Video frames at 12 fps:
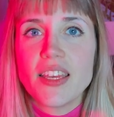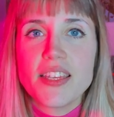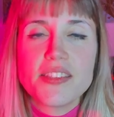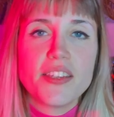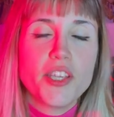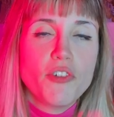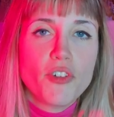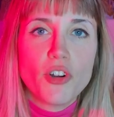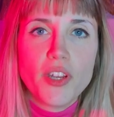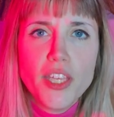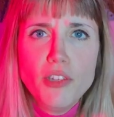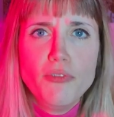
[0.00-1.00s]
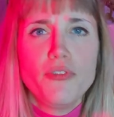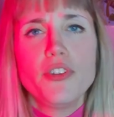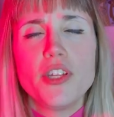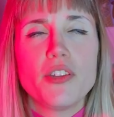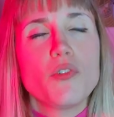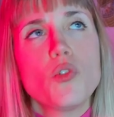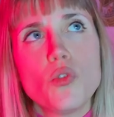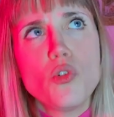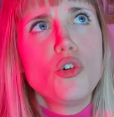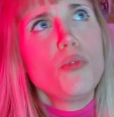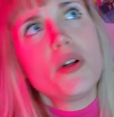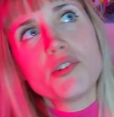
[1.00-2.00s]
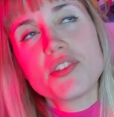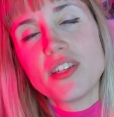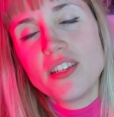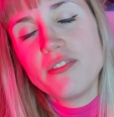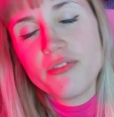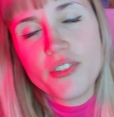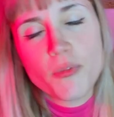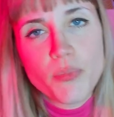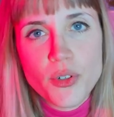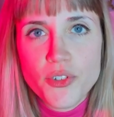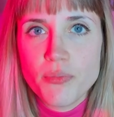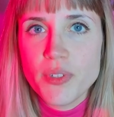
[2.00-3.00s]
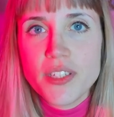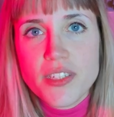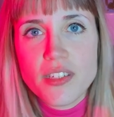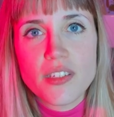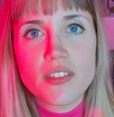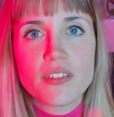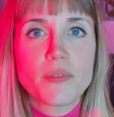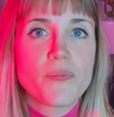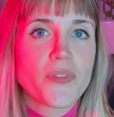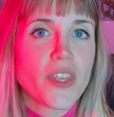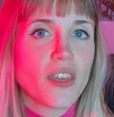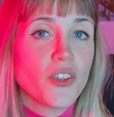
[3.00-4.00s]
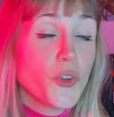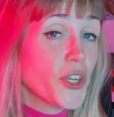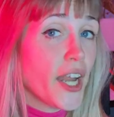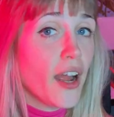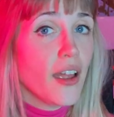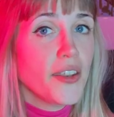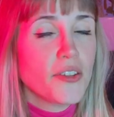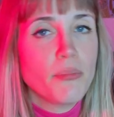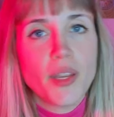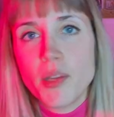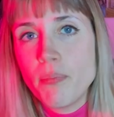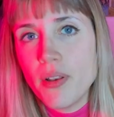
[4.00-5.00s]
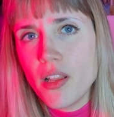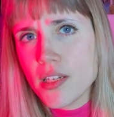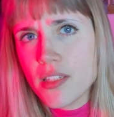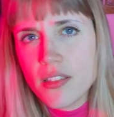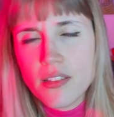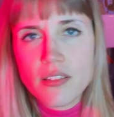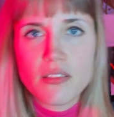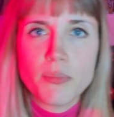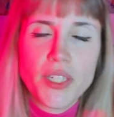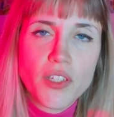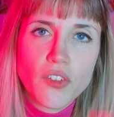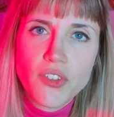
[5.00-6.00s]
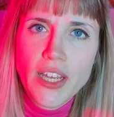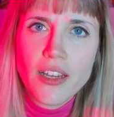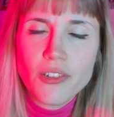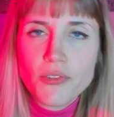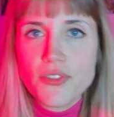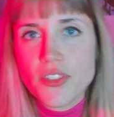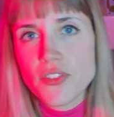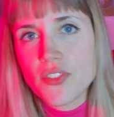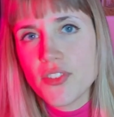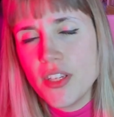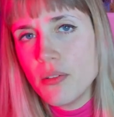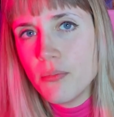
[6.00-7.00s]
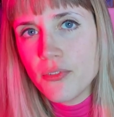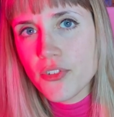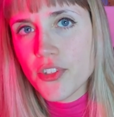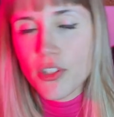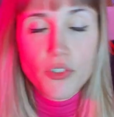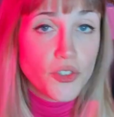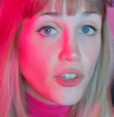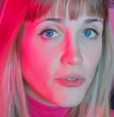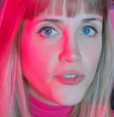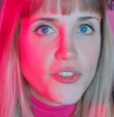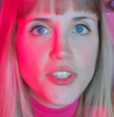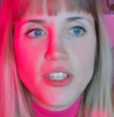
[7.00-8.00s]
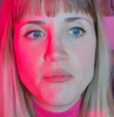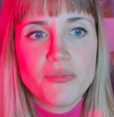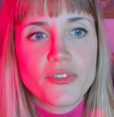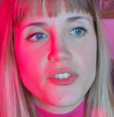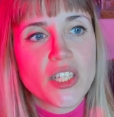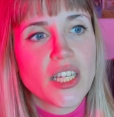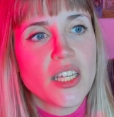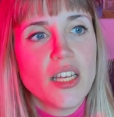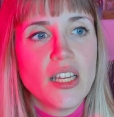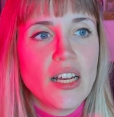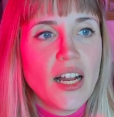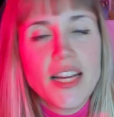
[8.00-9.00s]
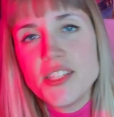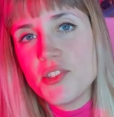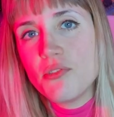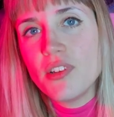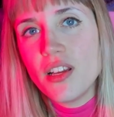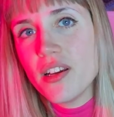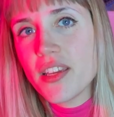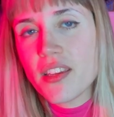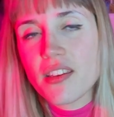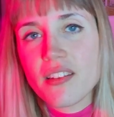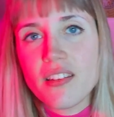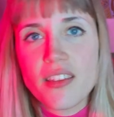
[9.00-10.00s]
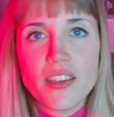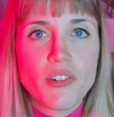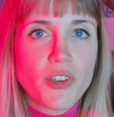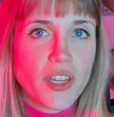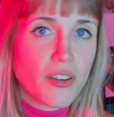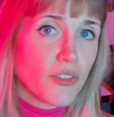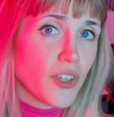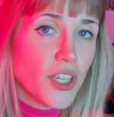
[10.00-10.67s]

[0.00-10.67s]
is that you've got infinite or almost infinite possibilities. You can add as many plugins, as many sounds and synths, you know, soft synths as you like, uh, you know, can